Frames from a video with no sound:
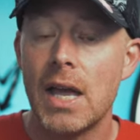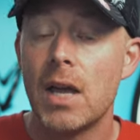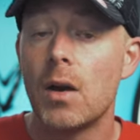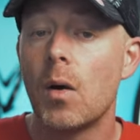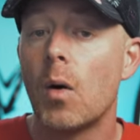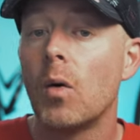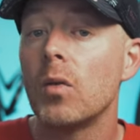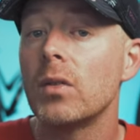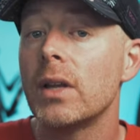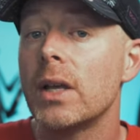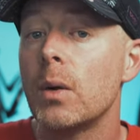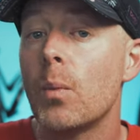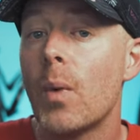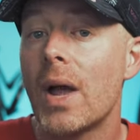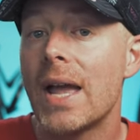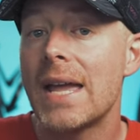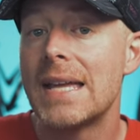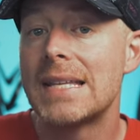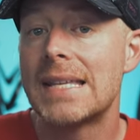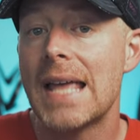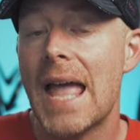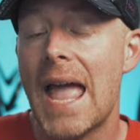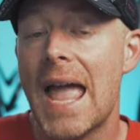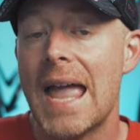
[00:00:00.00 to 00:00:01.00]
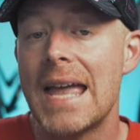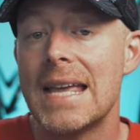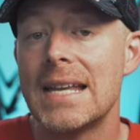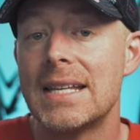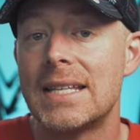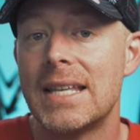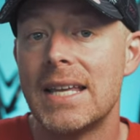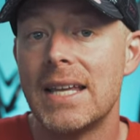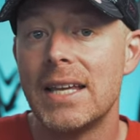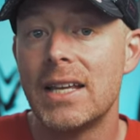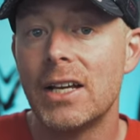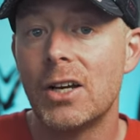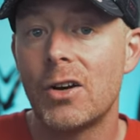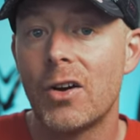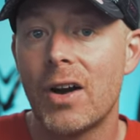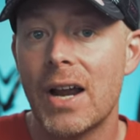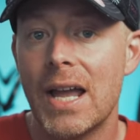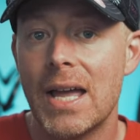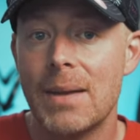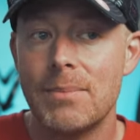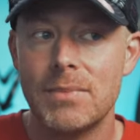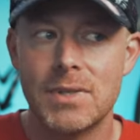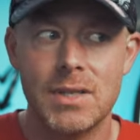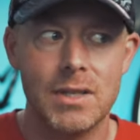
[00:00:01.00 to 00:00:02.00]
it only weighs 18
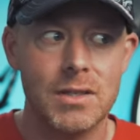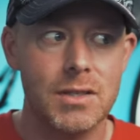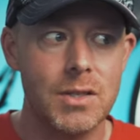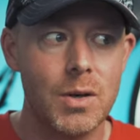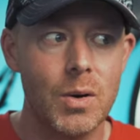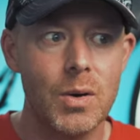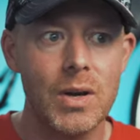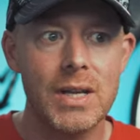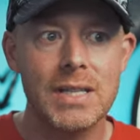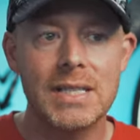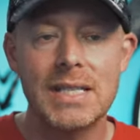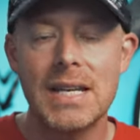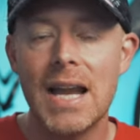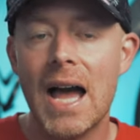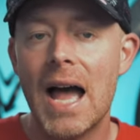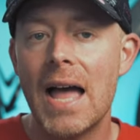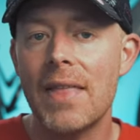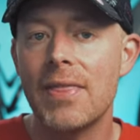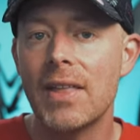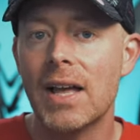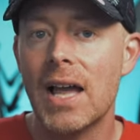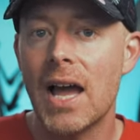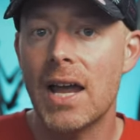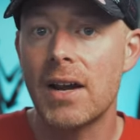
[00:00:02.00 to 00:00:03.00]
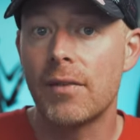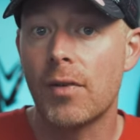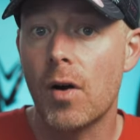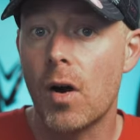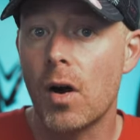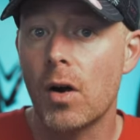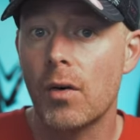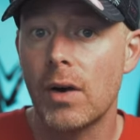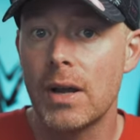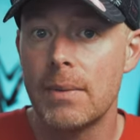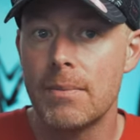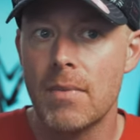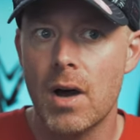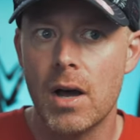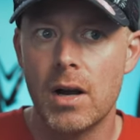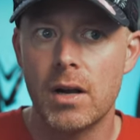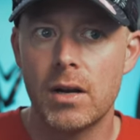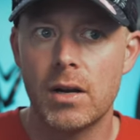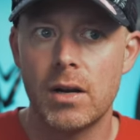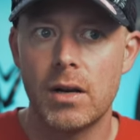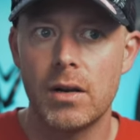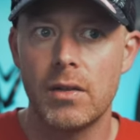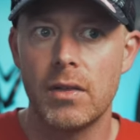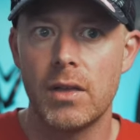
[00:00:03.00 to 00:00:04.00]
grams, so it's not the kind of heart rate
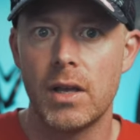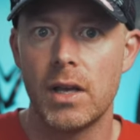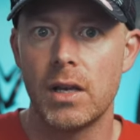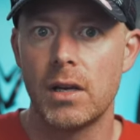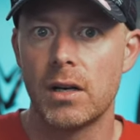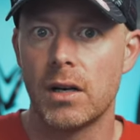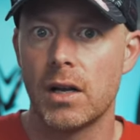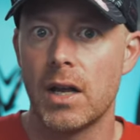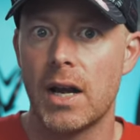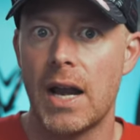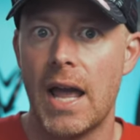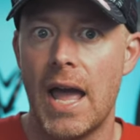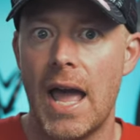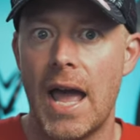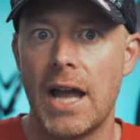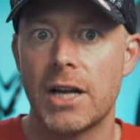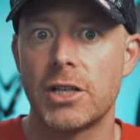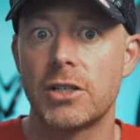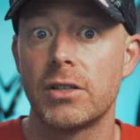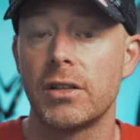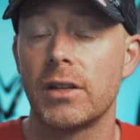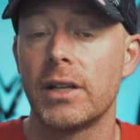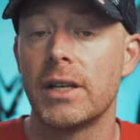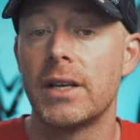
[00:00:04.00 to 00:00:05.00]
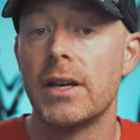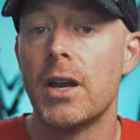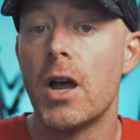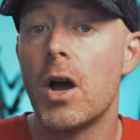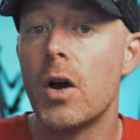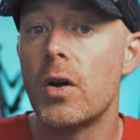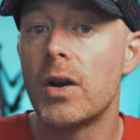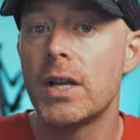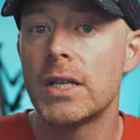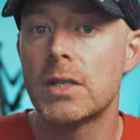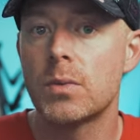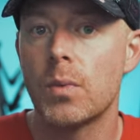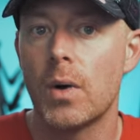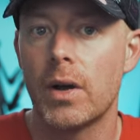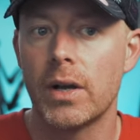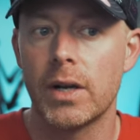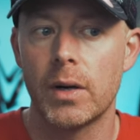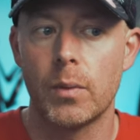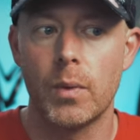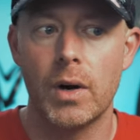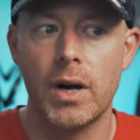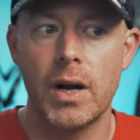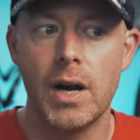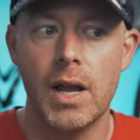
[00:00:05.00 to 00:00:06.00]
monitor that you're gonna actually notice while
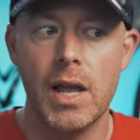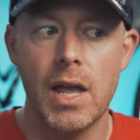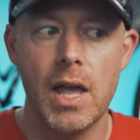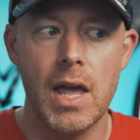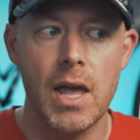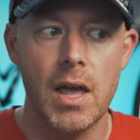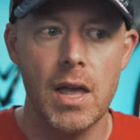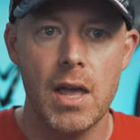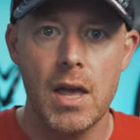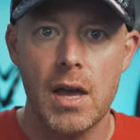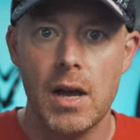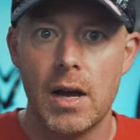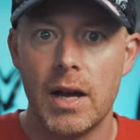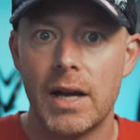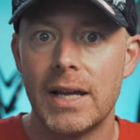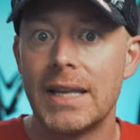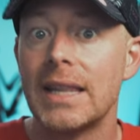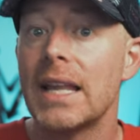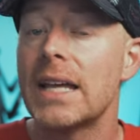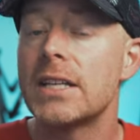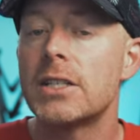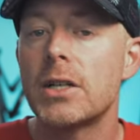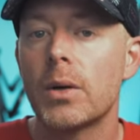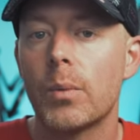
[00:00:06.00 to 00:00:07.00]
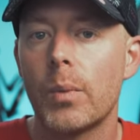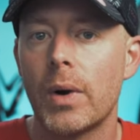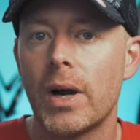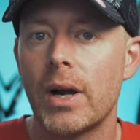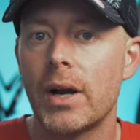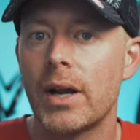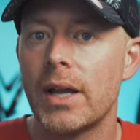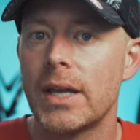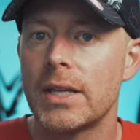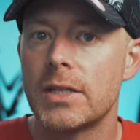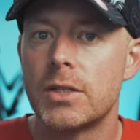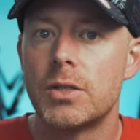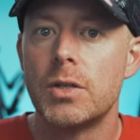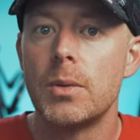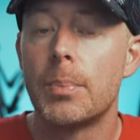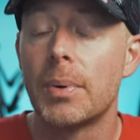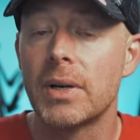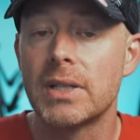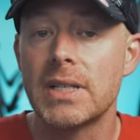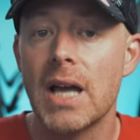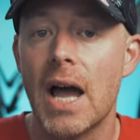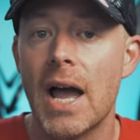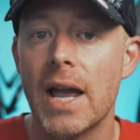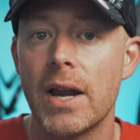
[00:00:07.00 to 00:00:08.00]
you're wearing it, unless you're wearing it
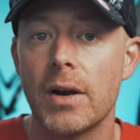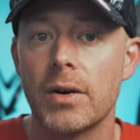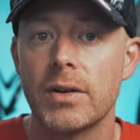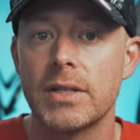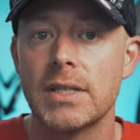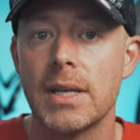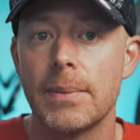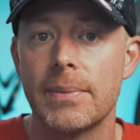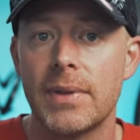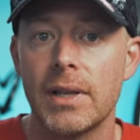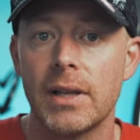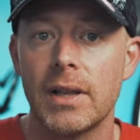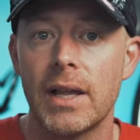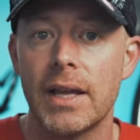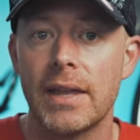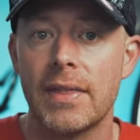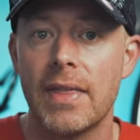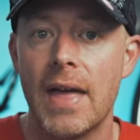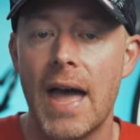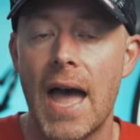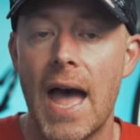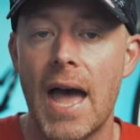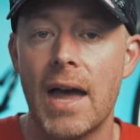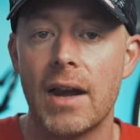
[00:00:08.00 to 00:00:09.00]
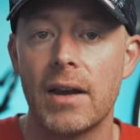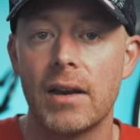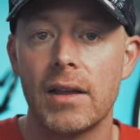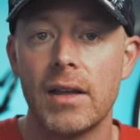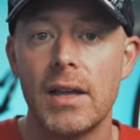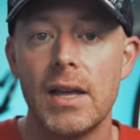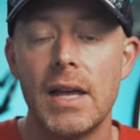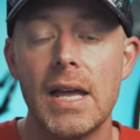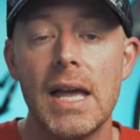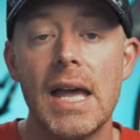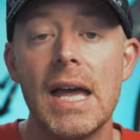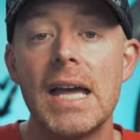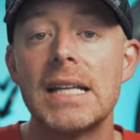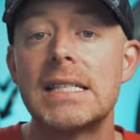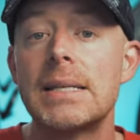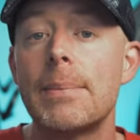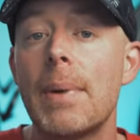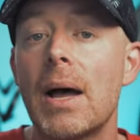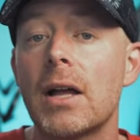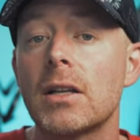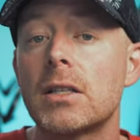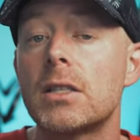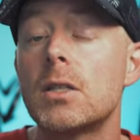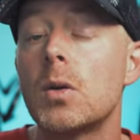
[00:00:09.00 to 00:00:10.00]
super tight or something like that. It's
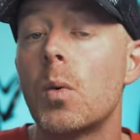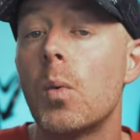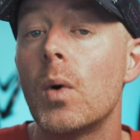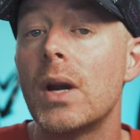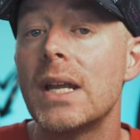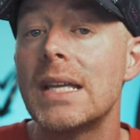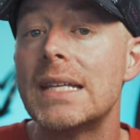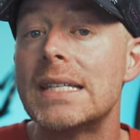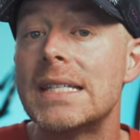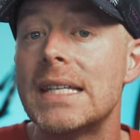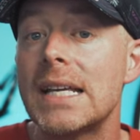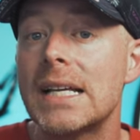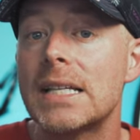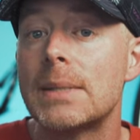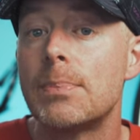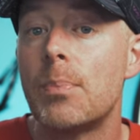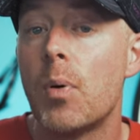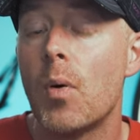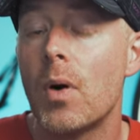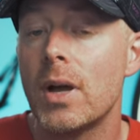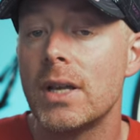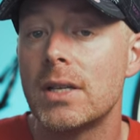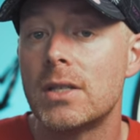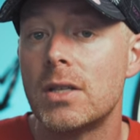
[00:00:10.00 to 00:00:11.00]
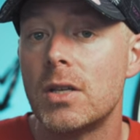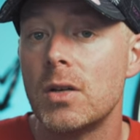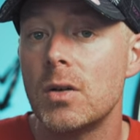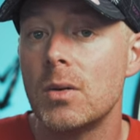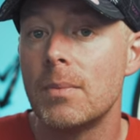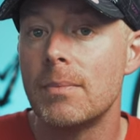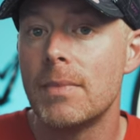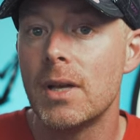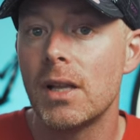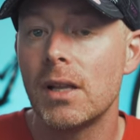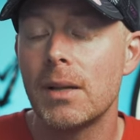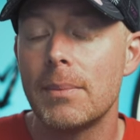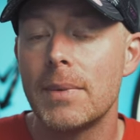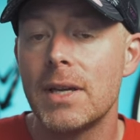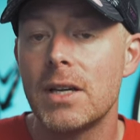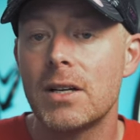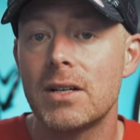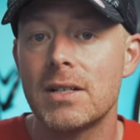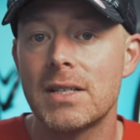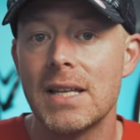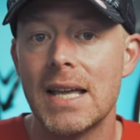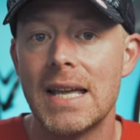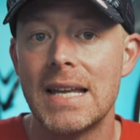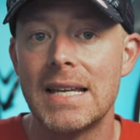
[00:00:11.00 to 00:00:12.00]
about 26.2
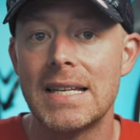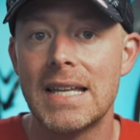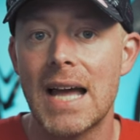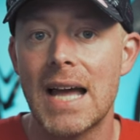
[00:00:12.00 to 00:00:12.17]
millimeters in